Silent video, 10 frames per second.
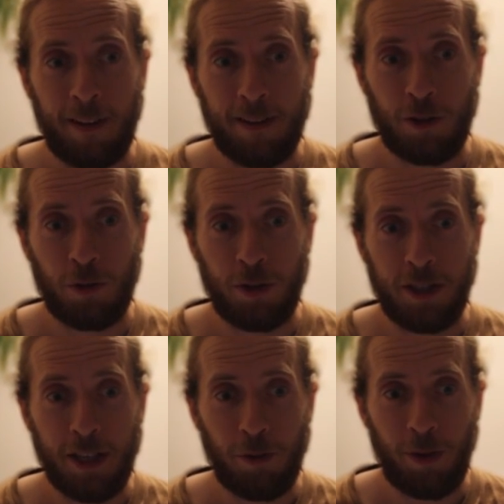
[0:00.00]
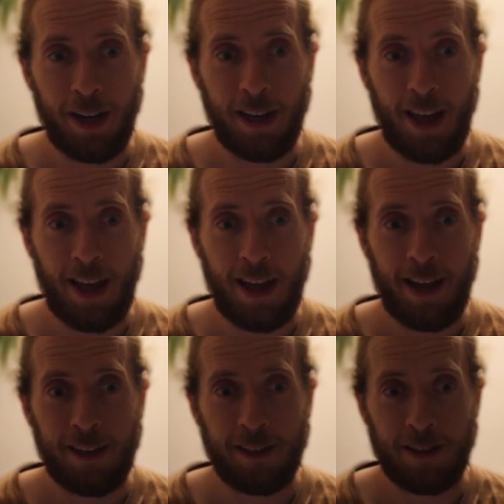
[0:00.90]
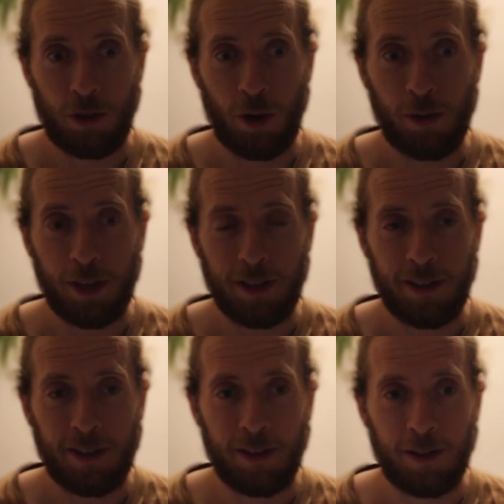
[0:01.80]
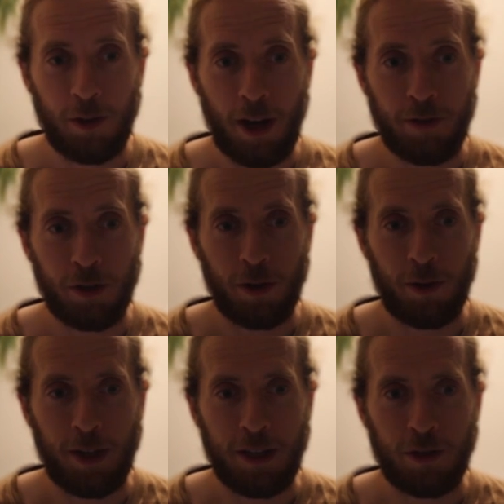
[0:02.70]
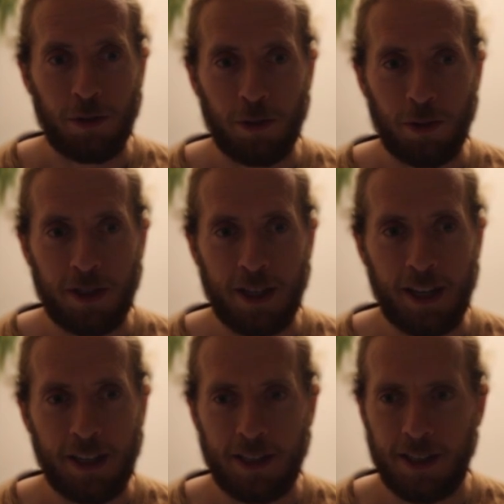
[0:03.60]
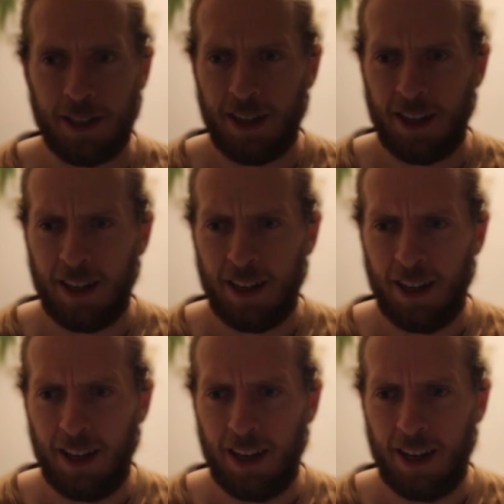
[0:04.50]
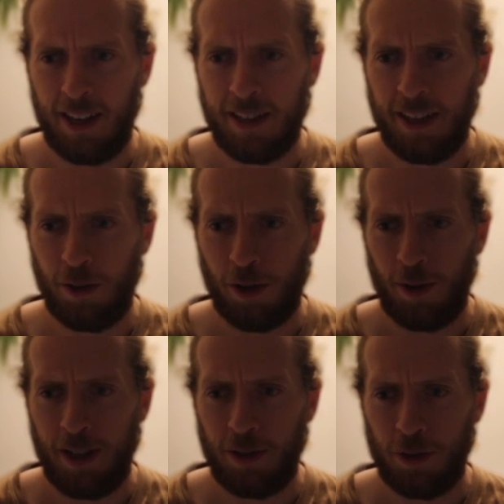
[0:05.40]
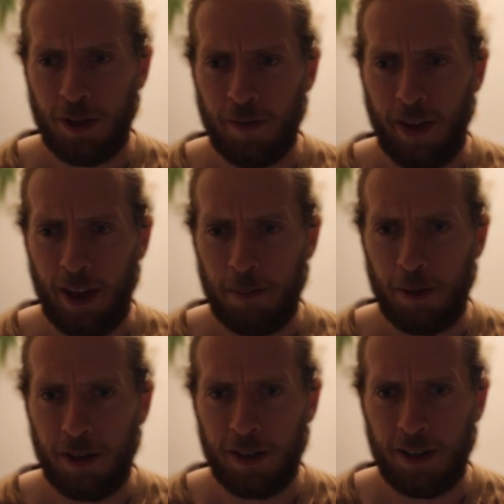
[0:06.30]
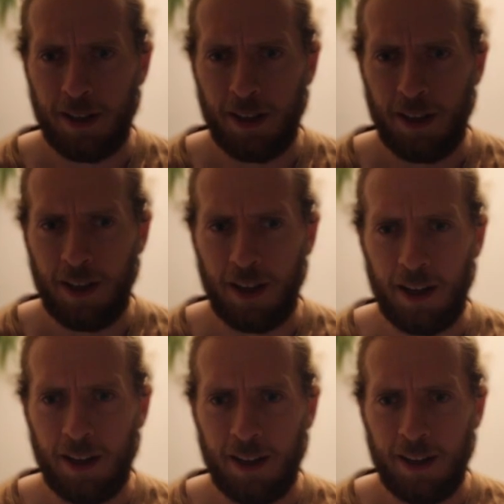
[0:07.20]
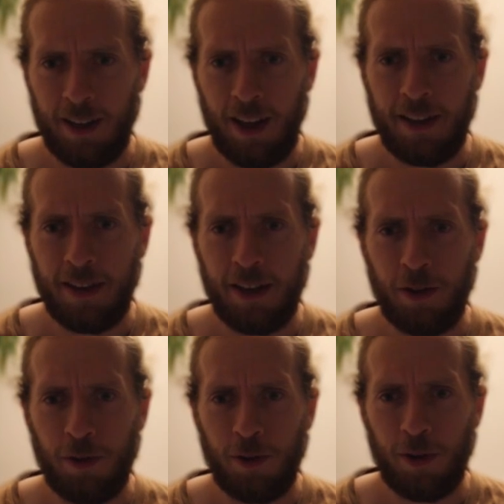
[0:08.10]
To generate a token, you have to go into settings, then you go into developer, and then you